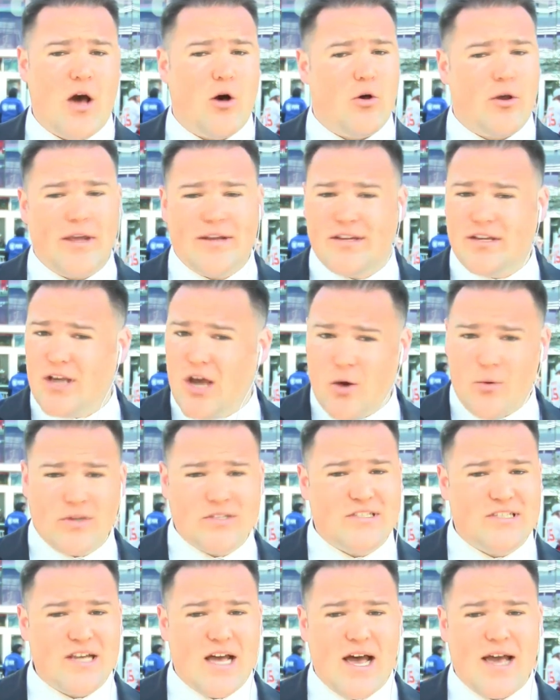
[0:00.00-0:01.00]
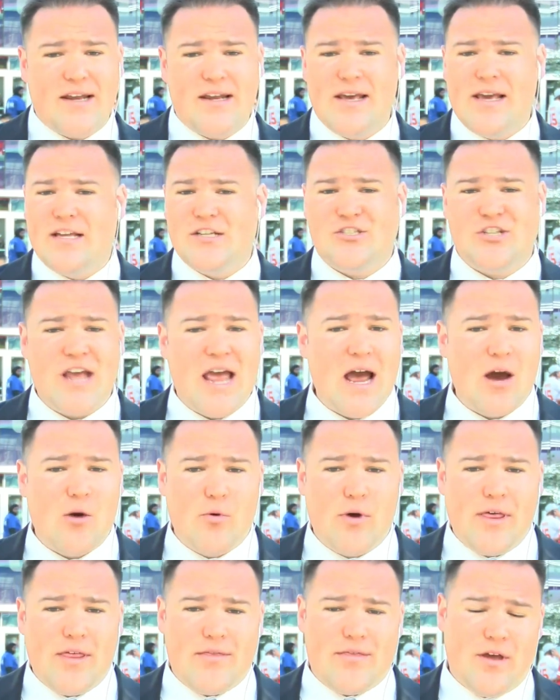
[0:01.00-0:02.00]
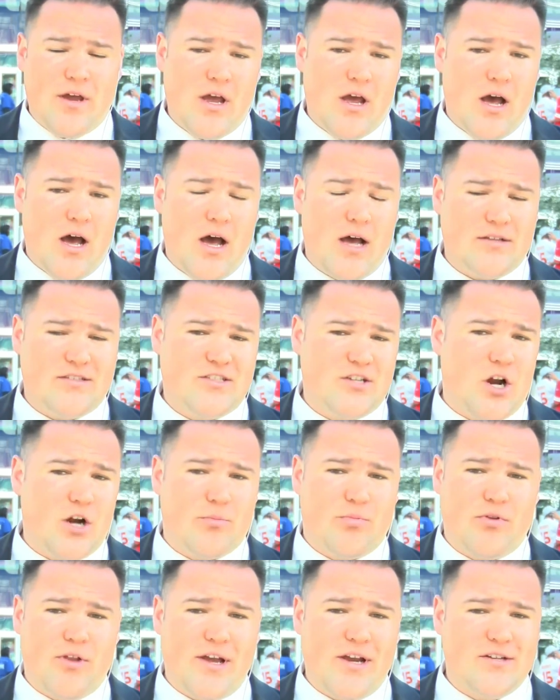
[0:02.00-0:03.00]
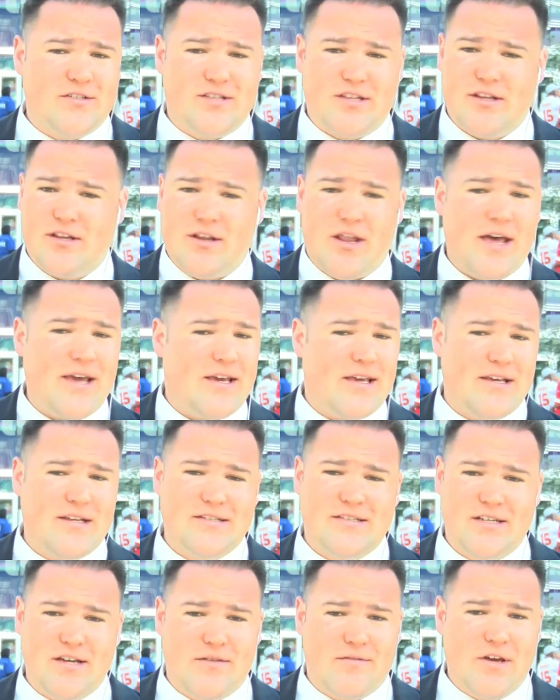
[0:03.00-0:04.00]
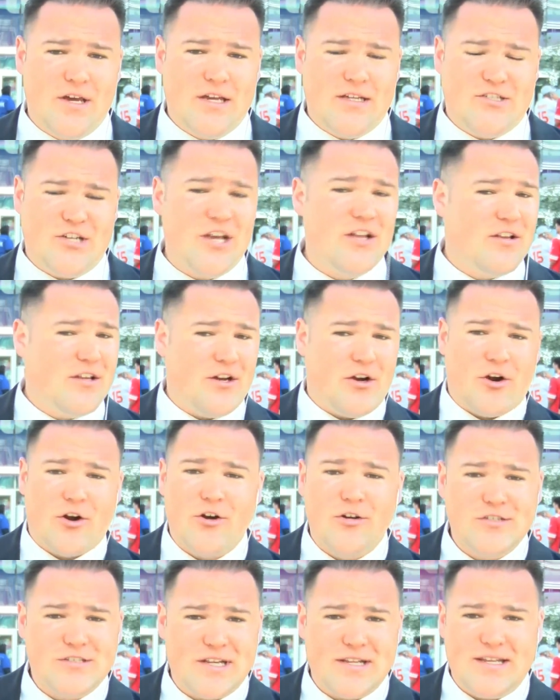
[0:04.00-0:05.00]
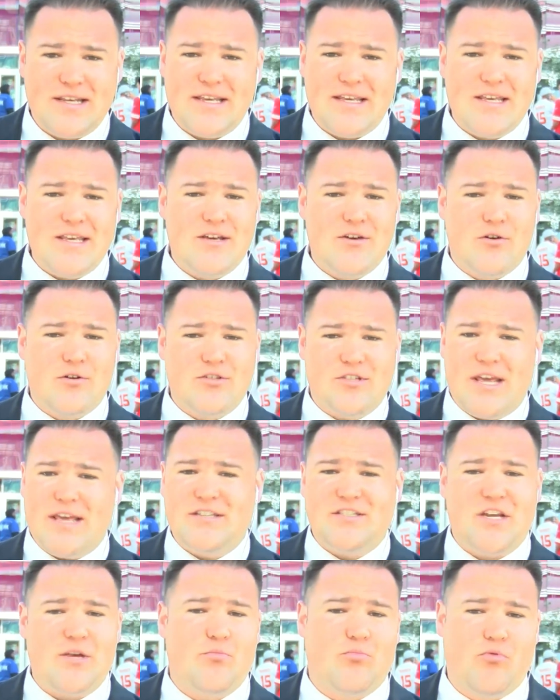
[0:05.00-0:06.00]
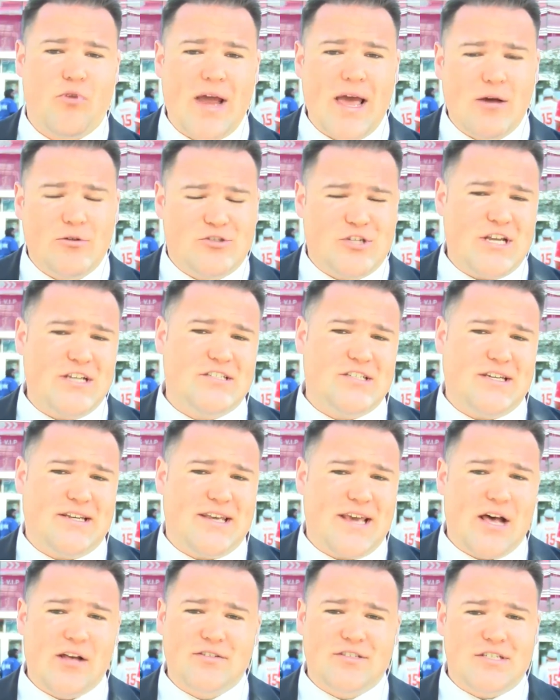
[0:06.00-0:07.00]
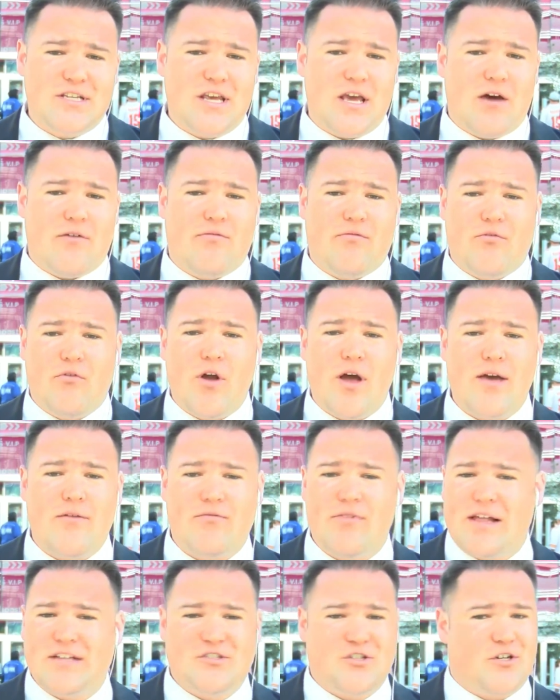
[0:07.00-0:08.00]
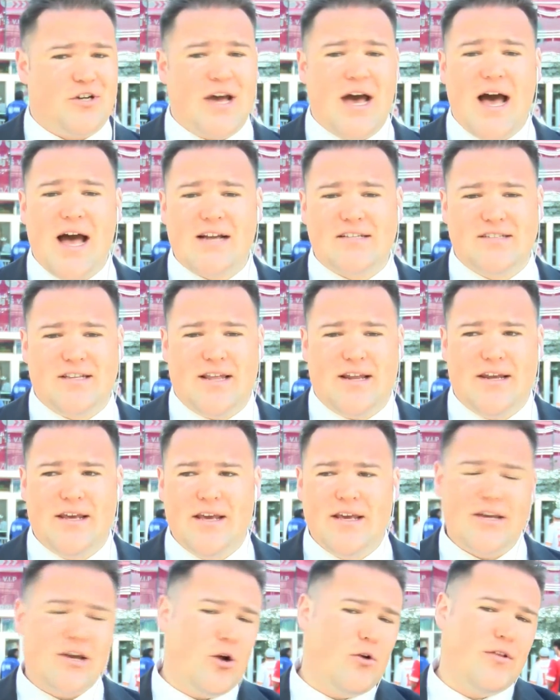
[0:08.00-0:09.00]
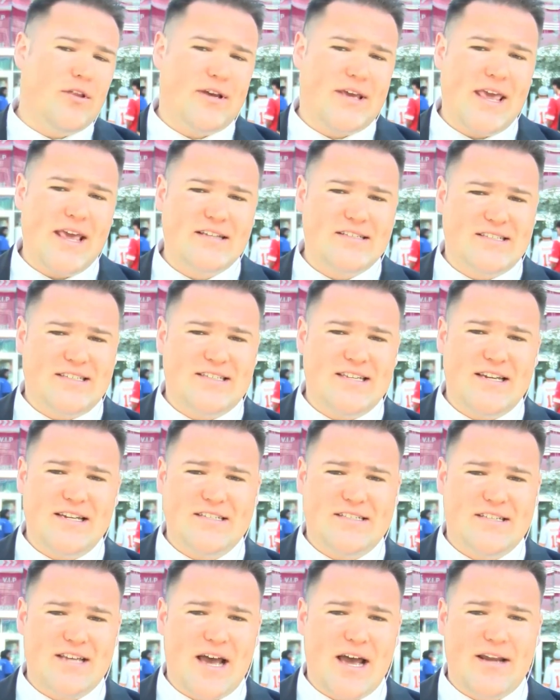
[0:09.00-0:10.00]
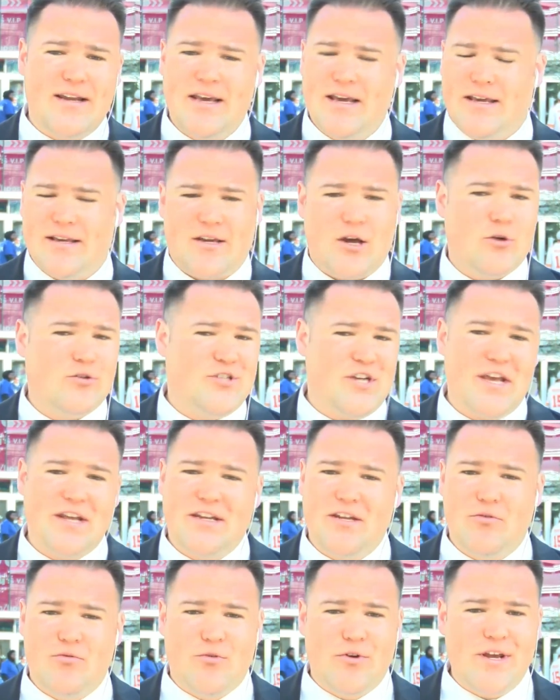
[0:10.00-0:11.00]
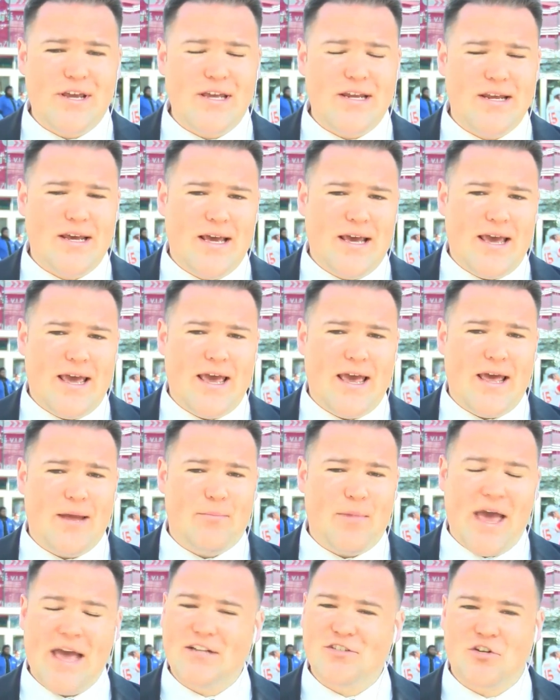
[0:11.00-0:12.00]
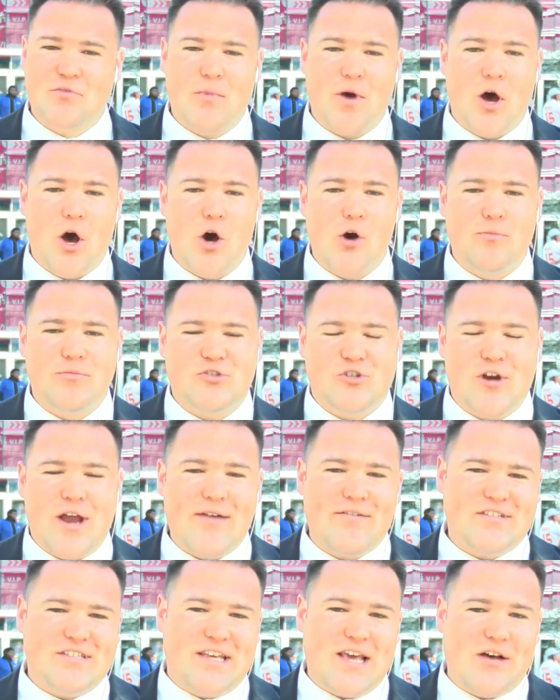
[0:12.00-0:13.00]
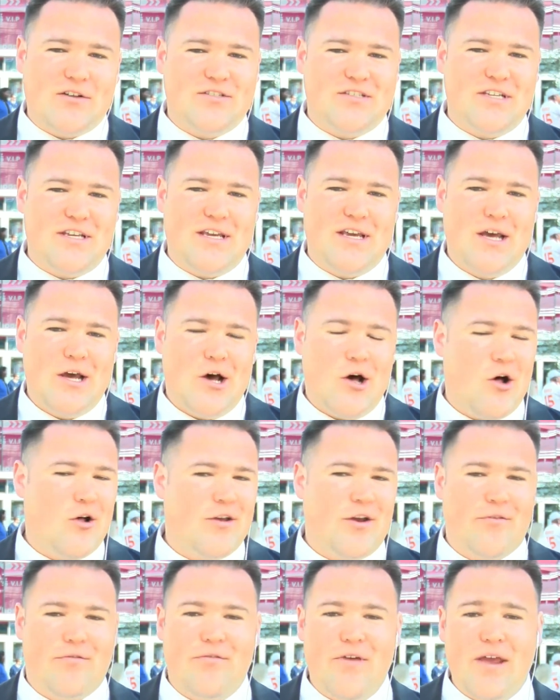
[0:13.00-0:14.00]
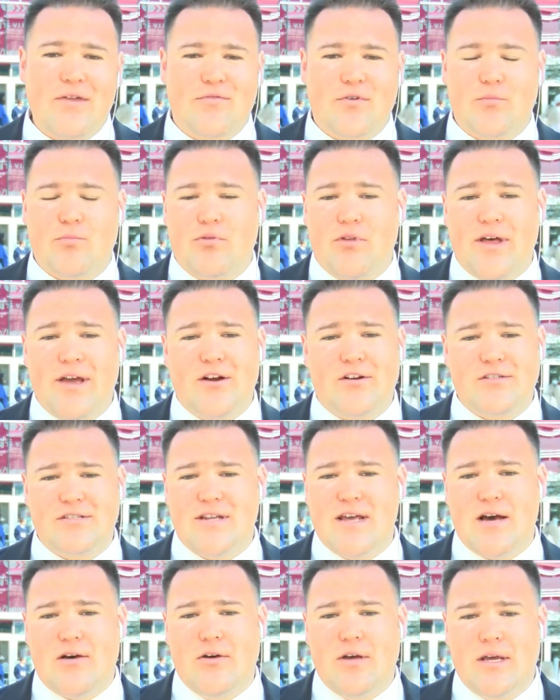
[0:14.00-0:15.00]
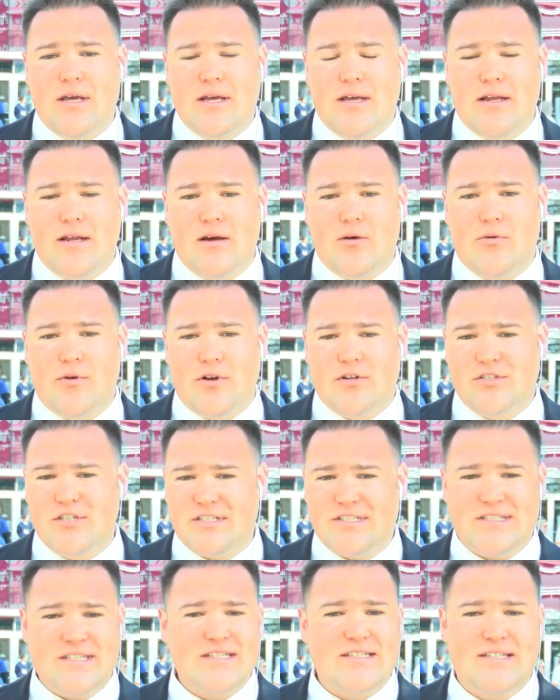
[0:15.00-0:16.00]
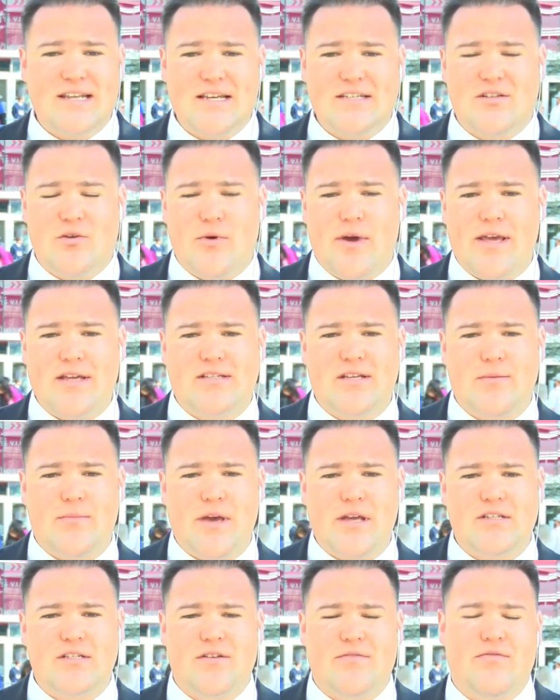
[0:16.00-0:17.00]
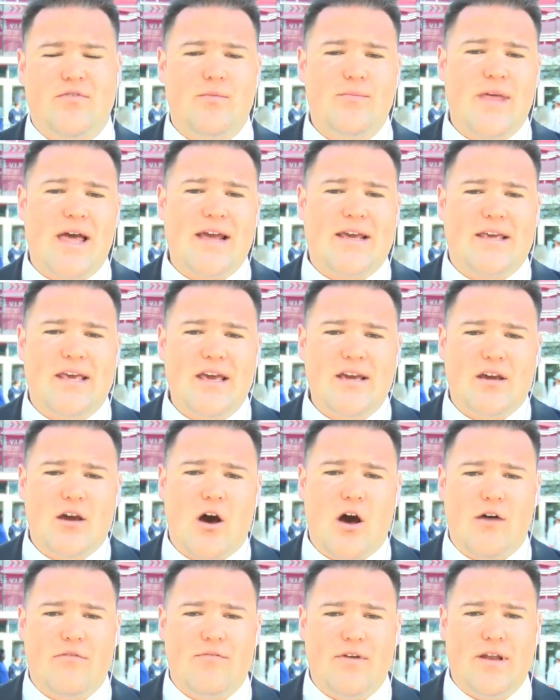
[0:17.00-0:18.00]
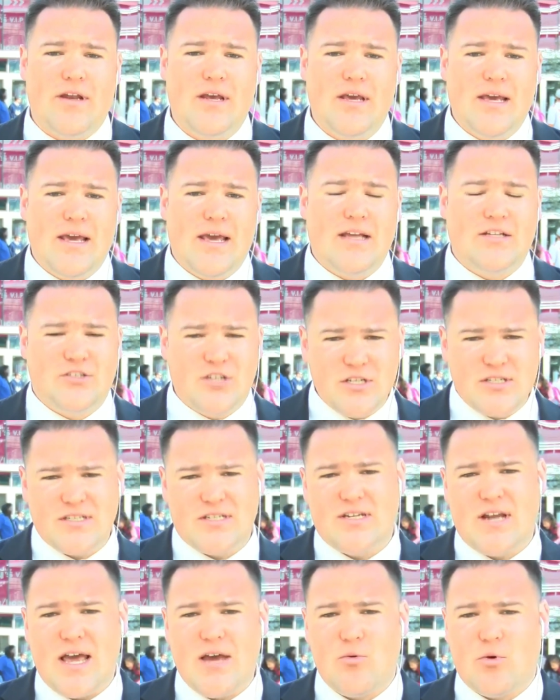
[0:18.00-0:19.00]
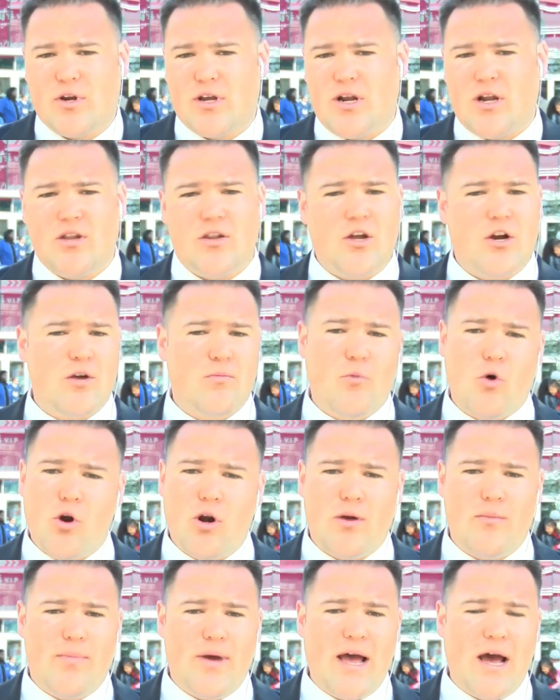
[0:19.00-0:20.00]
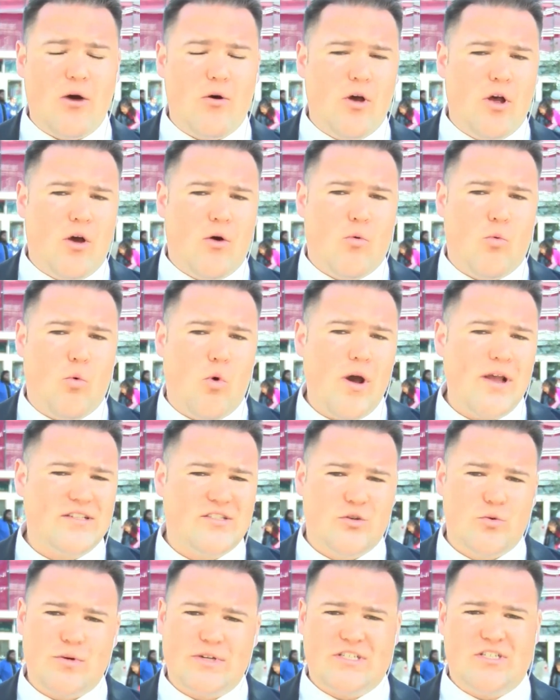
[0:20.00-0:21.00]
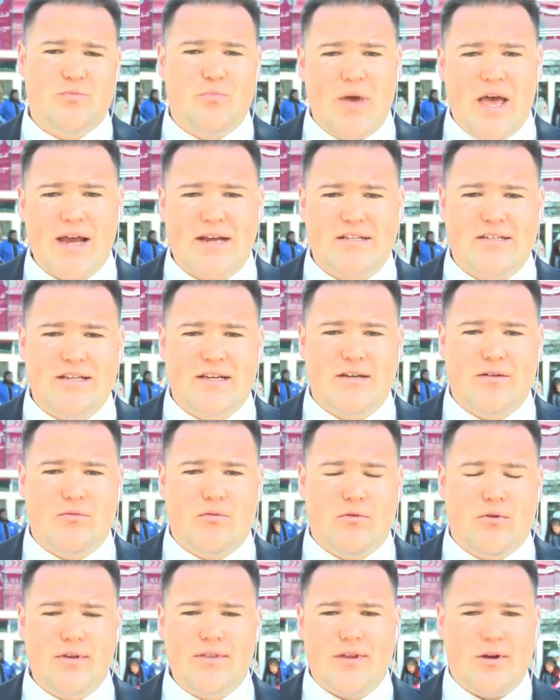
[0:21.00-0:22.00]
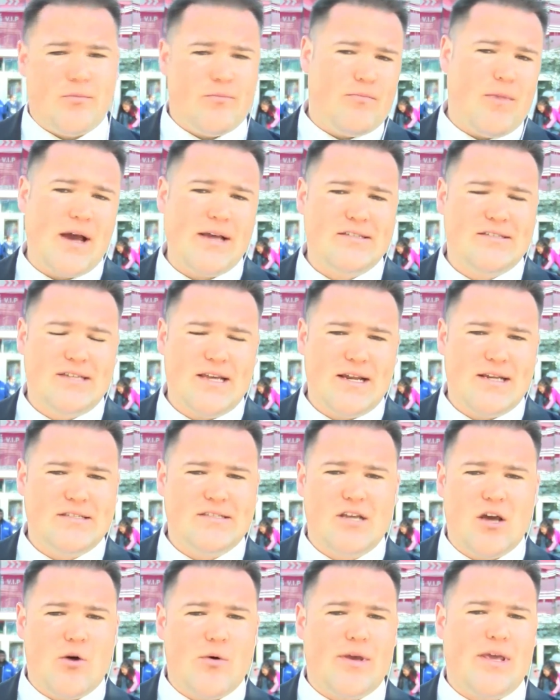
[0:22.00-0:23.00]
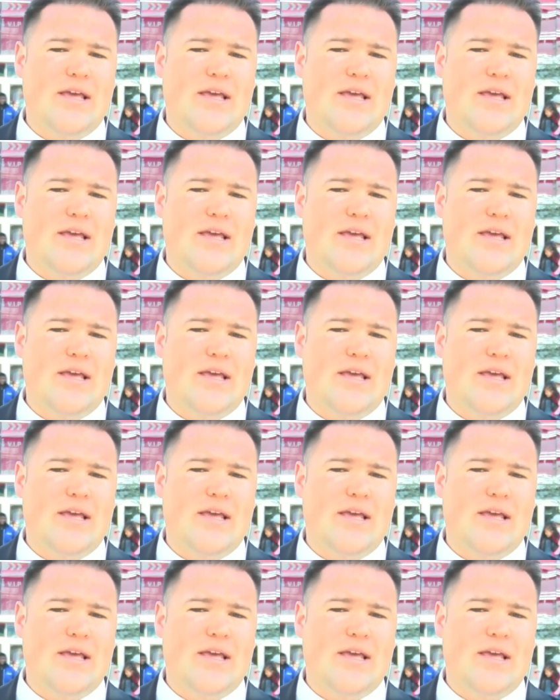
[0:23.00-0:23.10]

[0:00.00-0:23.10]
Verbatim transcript: We'll get to go inside, chat with uh, star players to the likings of Jalen Hurts on the Eagles, A.J. Brown, Jason Kelce up front, Fletcher Cox, and then go to the Kansas City side, Coach Andy Reid and Patrick Mahomes, Travis Kelce, all your favorite players. Now, uh, we're just six days away, as I mentioned, from that kickoff. And, and just tonight, we're going to learn more about what to expect and what their mindset is going